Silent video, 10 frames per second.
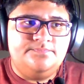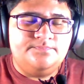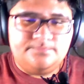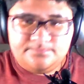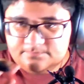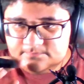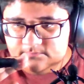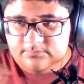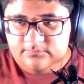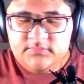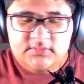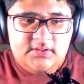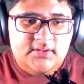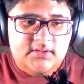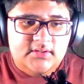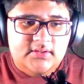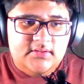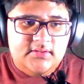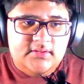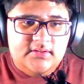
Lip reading: No one is speaking in this clip.